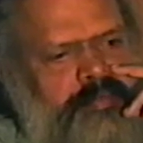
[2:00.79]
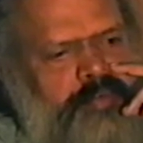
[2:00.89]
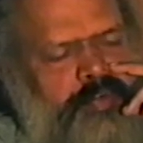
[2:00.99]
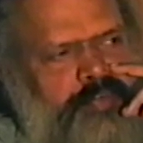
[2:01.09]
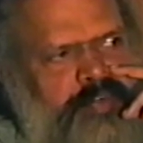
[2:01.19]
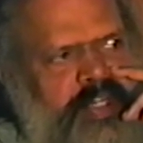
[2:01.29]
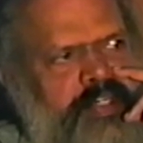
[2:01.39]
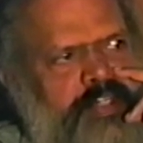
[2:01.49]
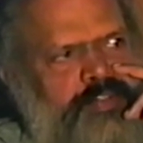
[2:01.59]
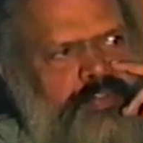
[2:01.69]
all
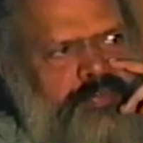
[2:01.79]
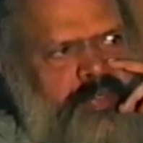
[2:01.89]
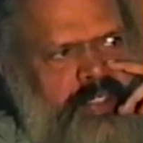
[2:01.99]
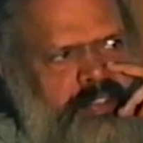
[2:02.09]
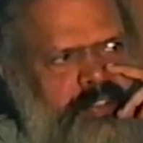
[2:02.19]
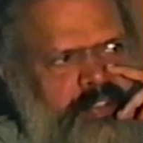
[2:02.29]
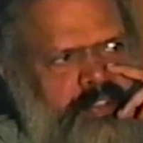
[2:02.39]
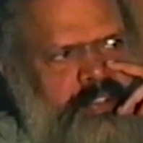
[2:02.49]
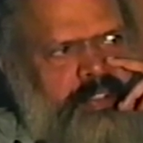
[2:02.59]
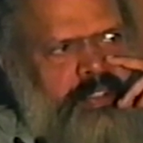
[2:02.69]
vanishing so fast,
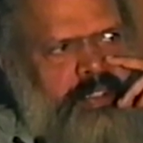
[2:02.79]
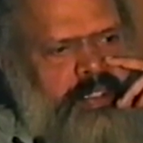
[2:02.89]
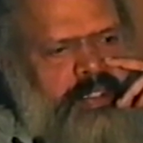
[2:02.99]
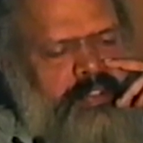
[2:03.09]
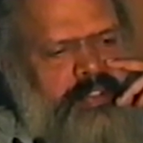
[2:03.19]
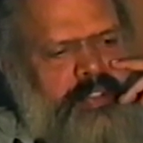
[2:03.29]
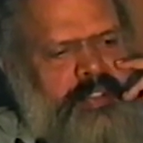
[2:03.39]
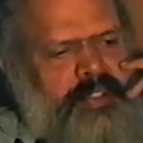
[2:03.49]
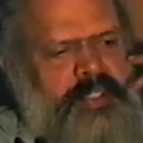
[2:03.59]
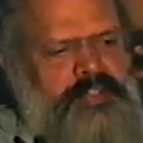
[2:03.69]
and
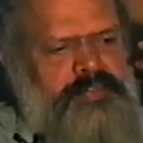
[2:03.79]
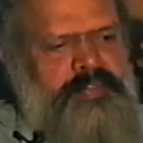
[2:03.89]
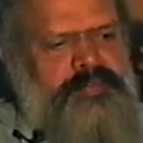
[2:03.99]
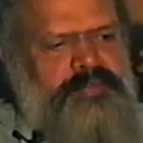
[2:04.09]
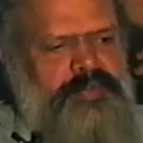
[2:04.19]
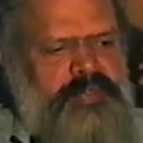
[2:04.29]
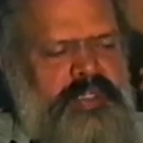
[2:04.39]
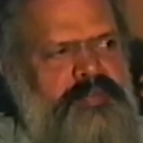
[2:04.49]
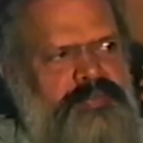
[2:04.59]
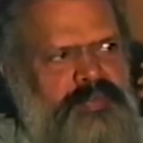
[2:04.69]
the natural
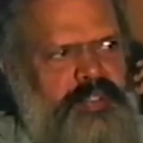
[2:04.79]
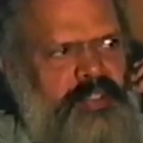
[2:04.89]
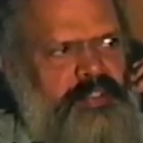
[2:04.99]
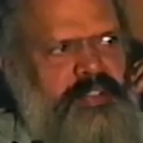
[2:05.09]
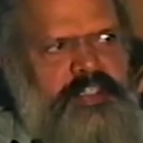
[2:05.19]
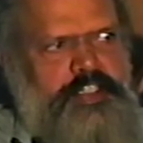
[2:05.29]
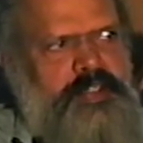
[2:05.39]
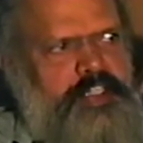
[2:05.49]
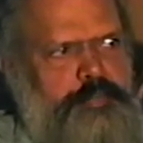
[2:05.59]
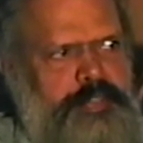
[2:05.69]
flora, fauna is
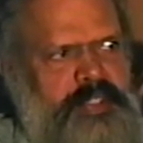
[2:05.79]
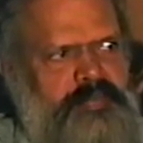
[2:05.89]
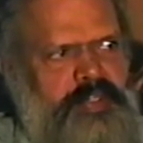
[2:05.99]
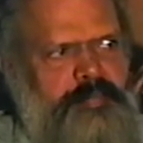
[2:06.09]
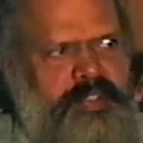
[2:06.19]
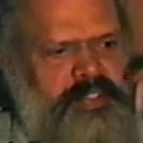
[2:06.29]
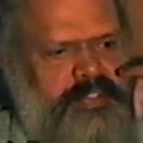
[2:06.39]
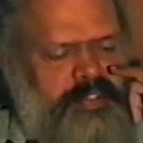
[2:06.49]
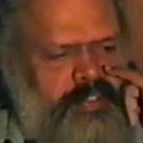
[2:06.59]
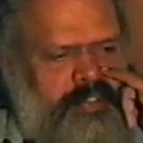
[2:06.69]
disappearing very much.
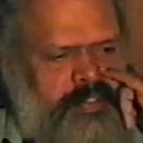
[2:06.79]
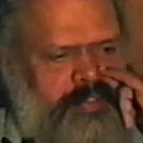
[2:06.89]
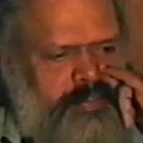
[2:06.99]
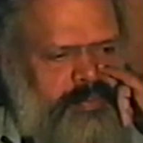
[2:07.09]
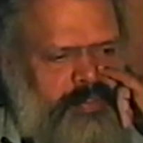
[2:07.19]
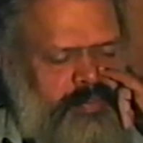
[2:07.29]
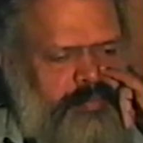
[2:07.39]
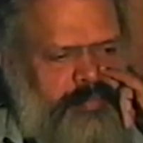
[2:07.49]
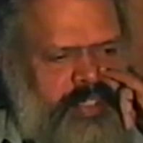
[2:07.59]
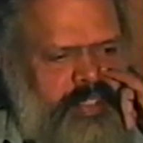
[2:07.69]
So
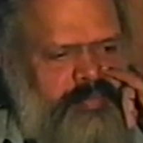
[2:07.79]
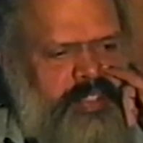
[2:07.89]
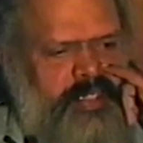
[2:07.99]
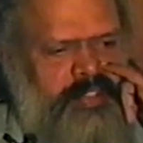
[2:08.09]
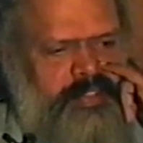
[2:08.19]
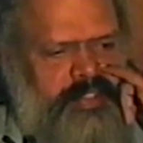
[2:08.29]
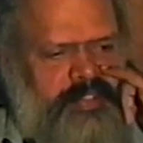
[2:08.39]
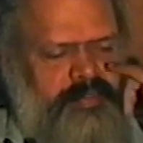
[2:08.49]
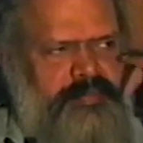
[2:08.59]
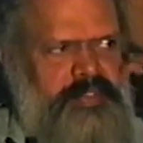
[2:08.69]
mainly with the
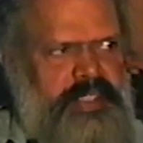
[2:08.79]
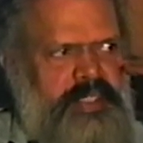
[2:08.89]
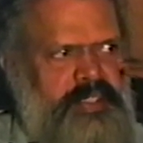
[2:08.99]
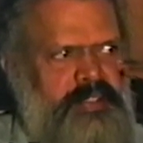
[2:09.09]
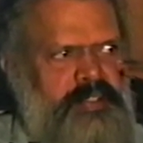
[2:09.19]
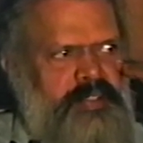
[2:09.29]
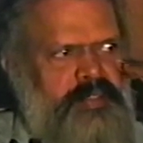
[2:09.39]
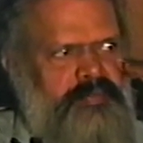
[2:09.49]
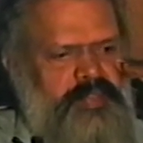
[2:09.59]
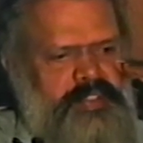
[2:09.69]
concern of that,
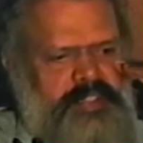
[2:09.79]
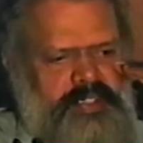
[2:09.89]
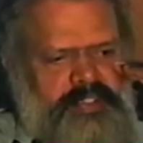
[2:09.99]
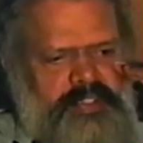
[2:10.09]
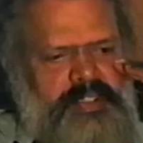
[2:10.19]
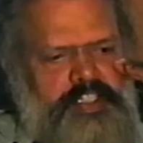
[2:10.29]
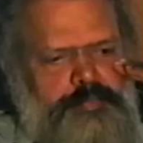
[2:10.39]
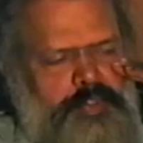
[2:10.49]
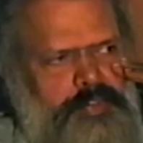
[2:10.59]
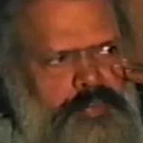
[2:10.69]
we started a
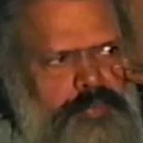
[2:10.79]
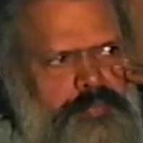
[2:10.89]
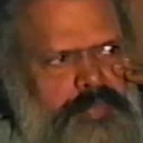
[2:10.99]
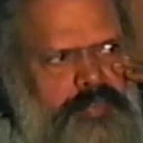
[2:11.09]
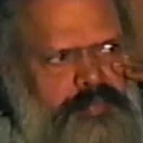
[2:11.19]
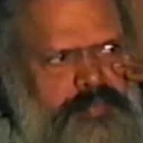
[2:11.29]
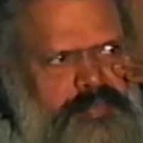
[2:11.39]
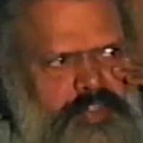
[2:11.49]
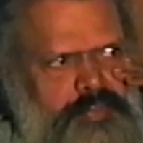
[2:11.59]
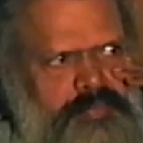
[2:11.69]
small group of
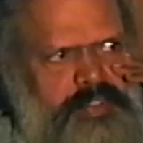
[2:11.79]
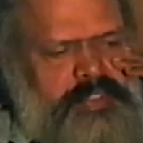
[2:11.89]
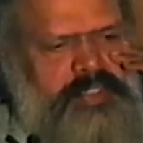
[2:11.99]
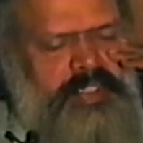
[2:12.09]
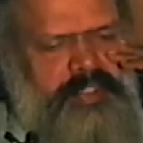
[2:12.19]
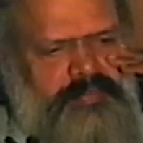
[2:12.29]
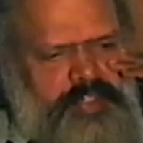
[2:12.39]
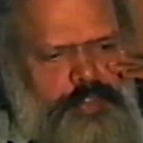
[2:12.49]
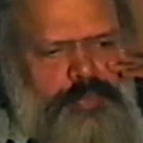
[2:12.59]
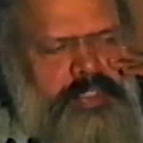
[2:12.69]
three of us, and
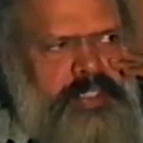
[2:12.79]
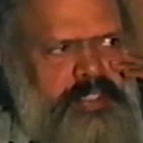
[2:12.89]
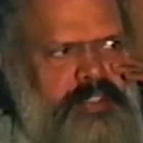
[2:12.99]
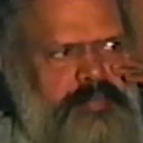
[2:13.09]
we do that.